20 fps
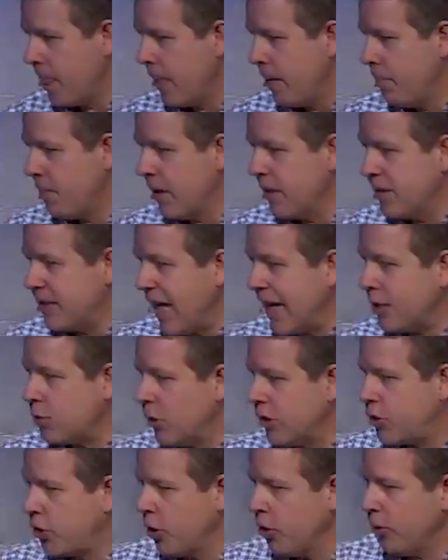Because that's
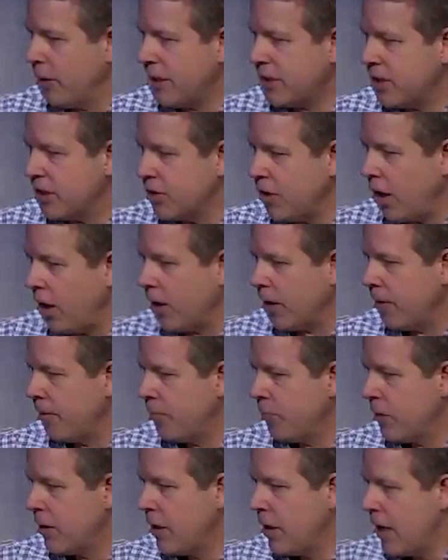what true riches are.
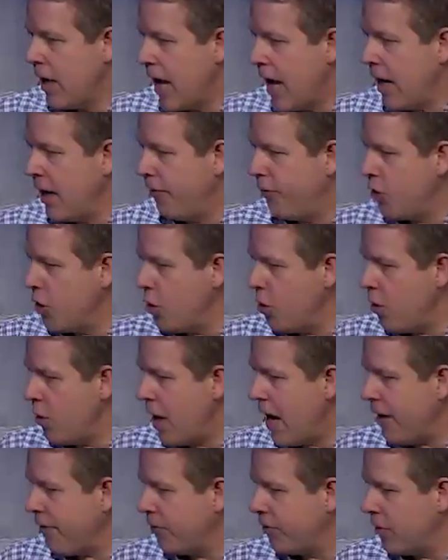And if you
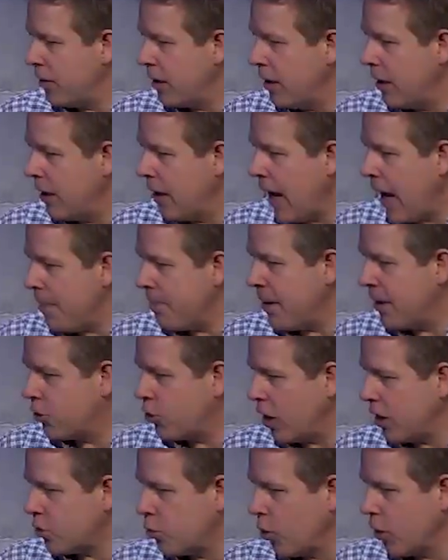have not been
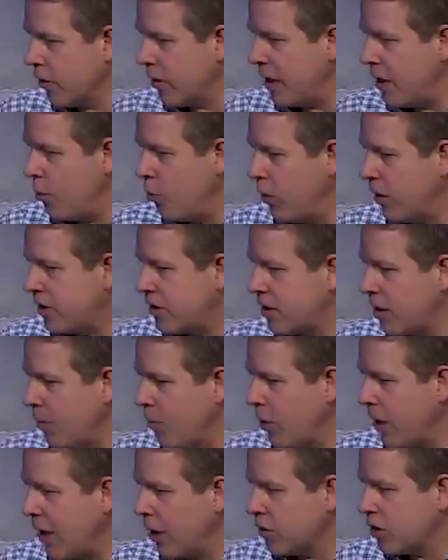trustworthy with
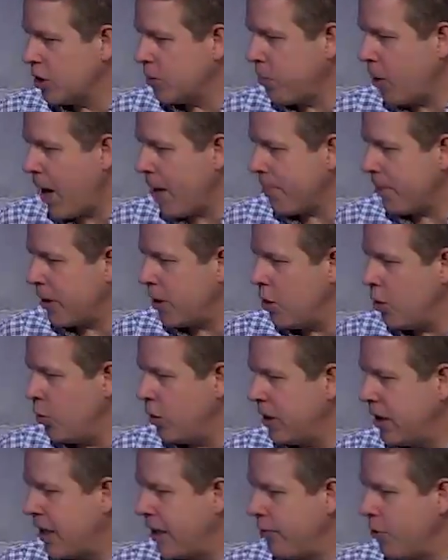someone else's property, who
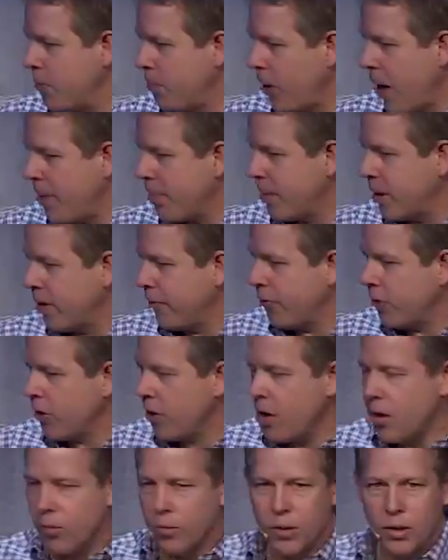would give you property of your
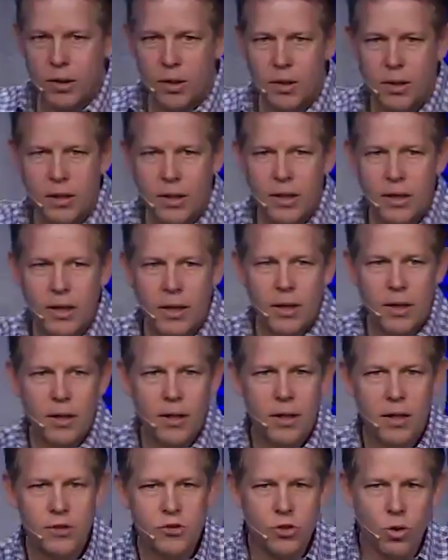own?
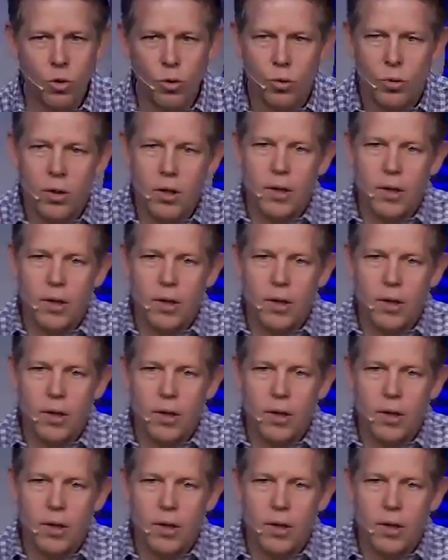And so,